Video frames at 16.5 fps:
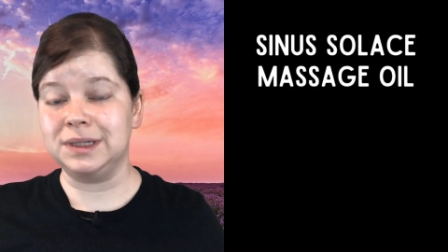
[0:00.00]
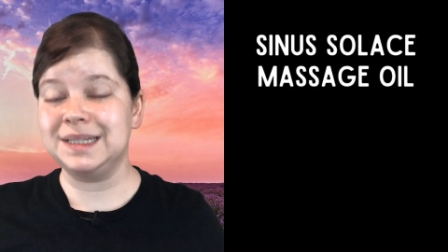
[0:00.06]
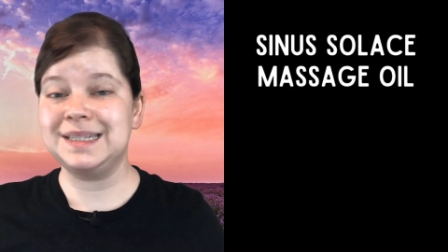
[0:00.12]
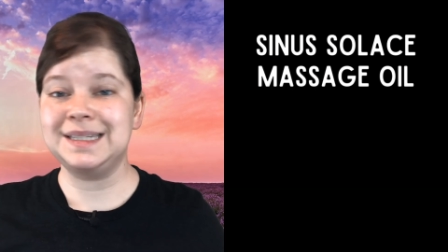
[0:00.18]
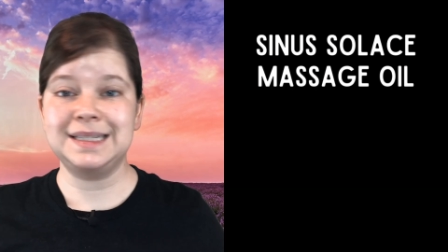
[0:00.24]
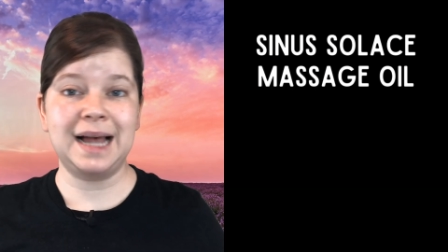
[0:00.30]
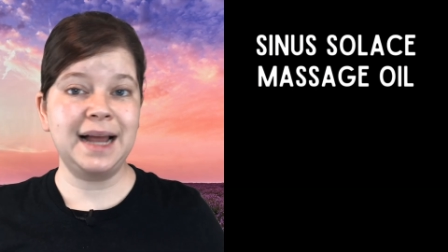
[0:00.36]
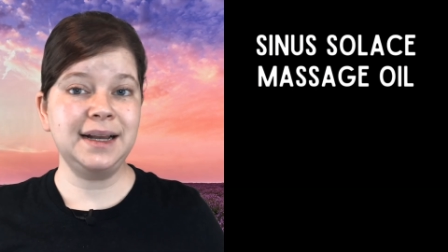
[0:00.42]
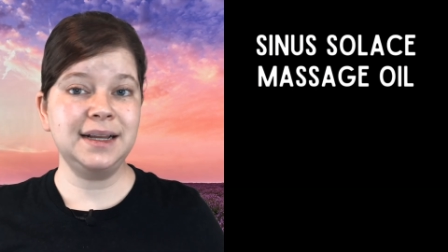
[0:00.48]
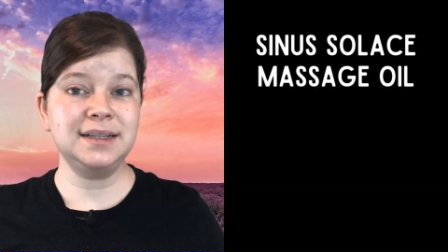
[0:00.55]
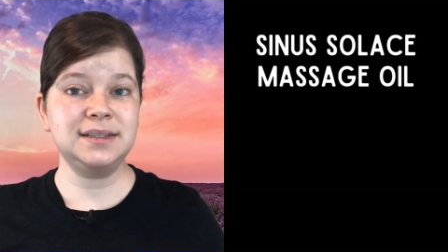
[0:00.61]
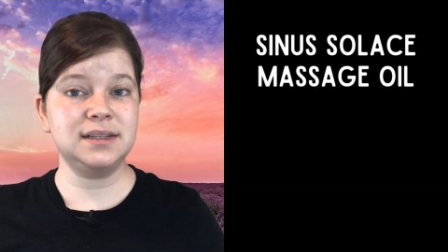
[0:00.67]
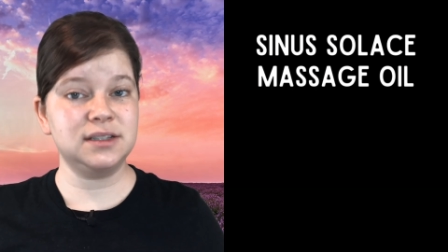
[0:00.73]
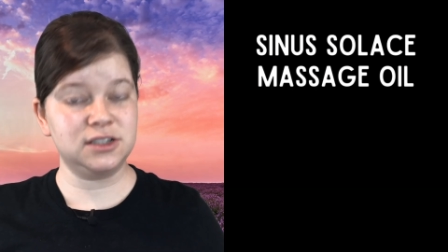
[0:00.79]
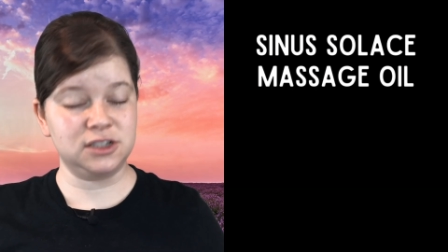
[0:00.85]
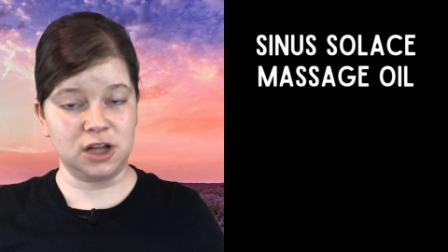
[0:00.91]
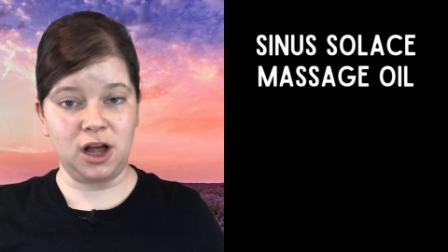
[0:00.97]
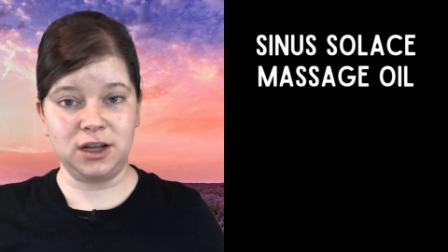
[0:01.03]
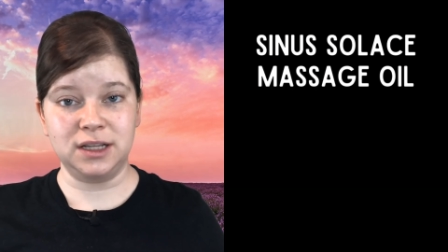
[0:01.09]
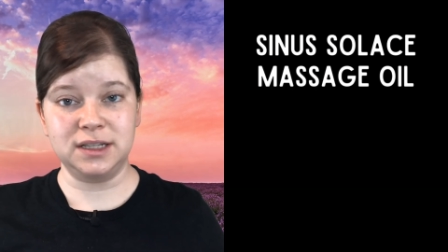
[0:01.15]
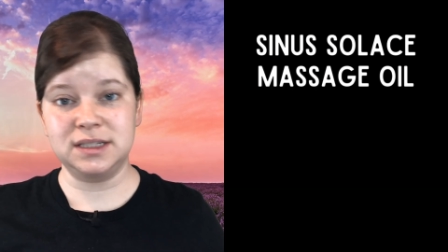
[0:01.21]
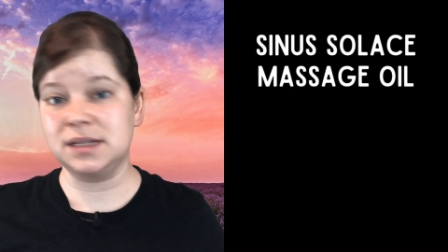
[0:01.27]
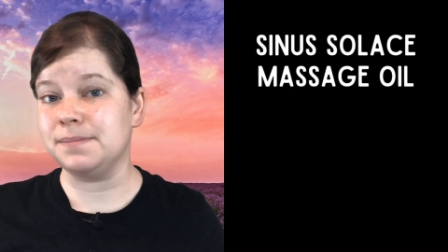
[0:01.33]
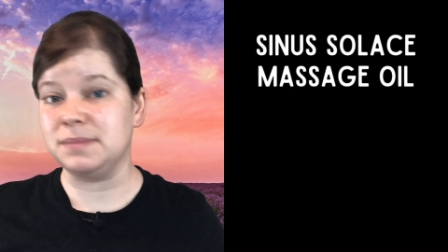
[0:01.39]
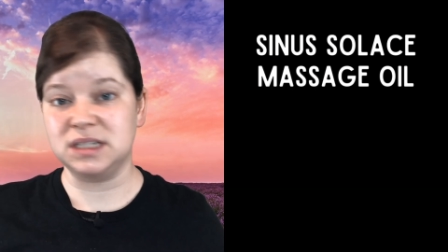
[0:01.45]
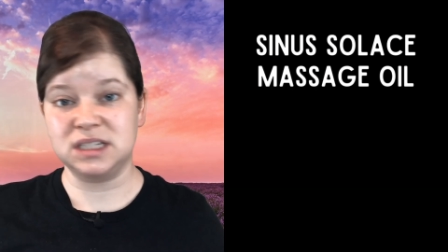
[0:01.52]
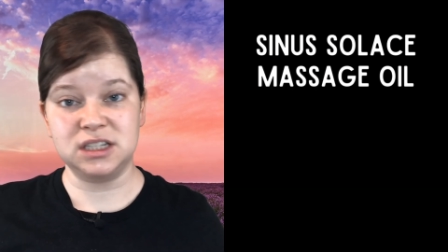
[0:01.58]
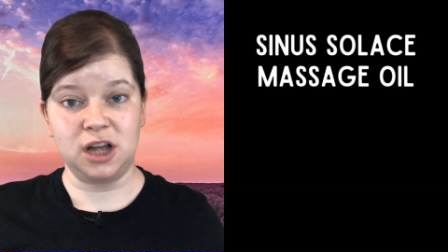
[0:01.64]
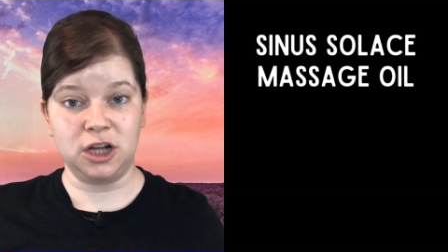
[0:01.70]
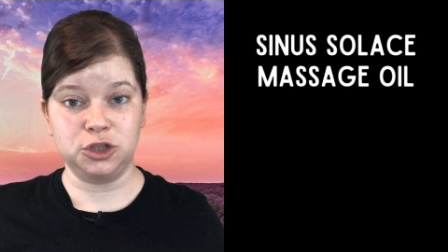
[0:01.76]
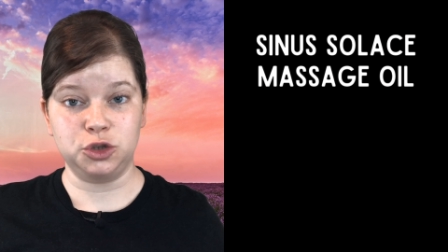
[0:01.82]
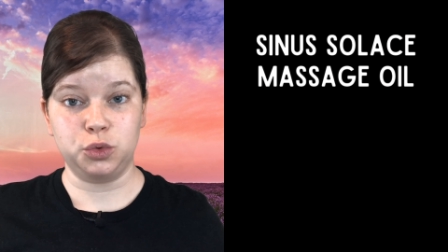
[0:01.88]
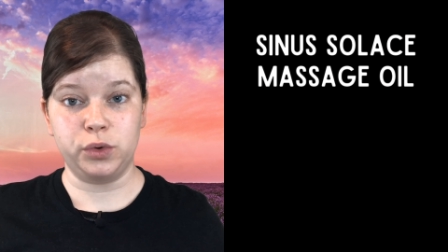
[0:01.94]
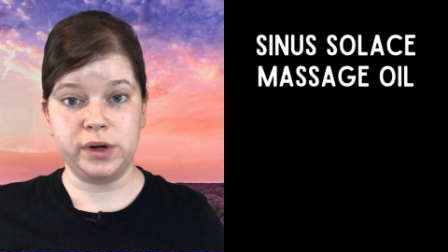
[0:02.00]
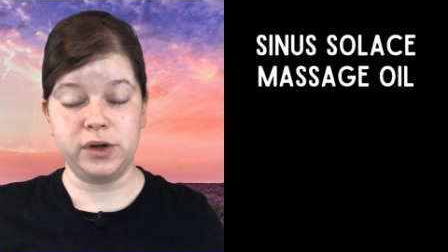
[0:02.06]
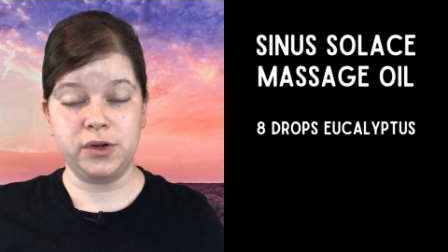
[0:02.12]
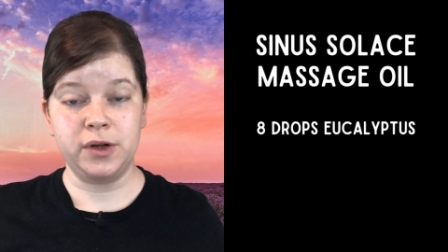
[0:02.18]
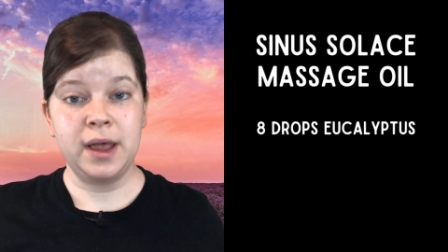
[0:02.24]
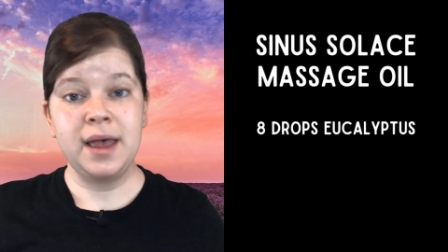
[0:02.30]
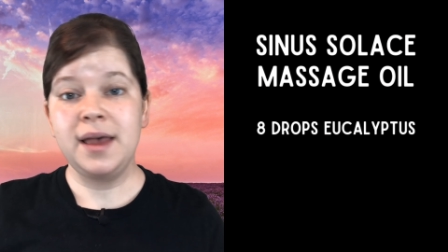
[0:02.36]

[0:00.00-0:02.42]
Sinus Solace Massage Oil.